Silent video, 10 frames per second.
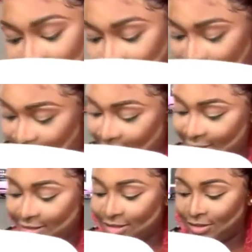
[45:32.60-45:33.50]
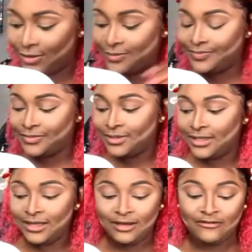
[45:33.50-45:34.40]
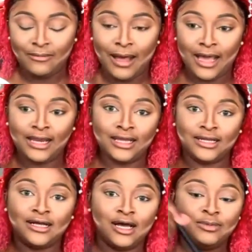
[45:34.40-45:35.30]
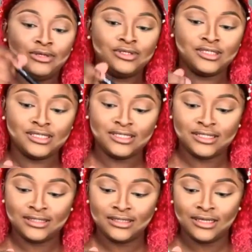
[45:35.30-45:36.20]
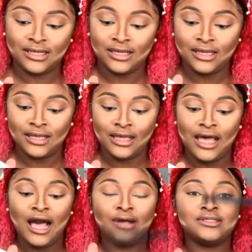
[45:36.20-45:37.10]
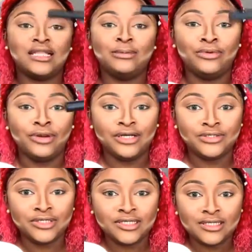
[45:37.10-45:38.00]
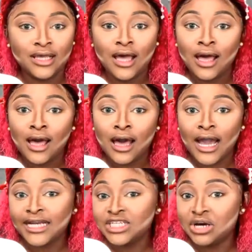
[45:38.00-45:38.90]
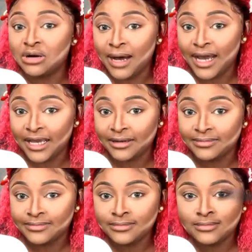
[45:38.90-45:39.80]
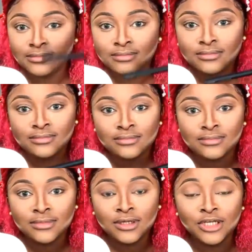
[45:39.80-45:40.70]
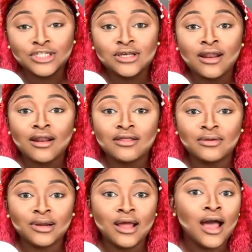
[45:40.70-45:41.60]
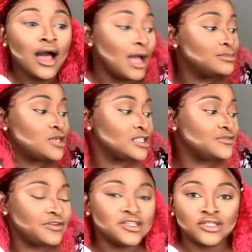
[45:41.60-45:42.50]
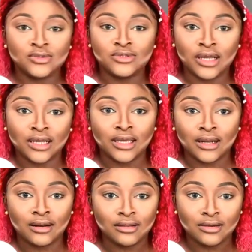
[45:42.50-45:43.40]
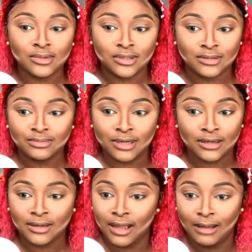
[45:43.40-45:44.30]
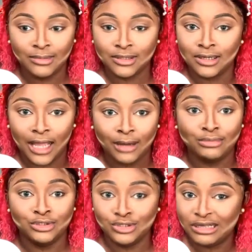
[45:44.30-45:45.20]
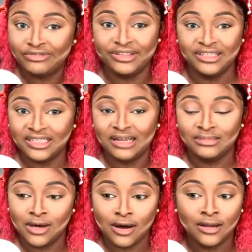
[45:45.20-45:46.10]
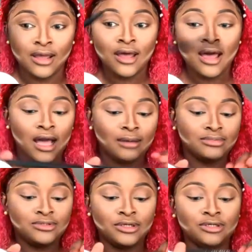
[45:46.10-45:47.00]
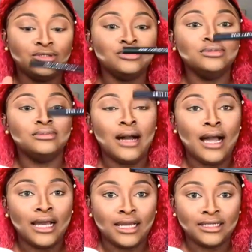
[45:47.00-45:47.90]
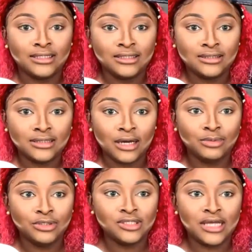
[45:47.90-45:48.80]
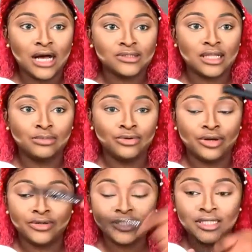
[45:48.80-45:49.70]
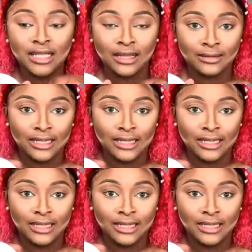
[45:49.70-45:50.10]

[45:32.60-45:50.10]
Okay, so for my eyeliner, I'll be using this House Laboratories. I did not buy it. You just got another one. I'm trying to finish this one so I can get another one, but I'm not gonna. I will use everything till I'm done. I'm gonna do my eyeliner. I'll be using the House Laboratories,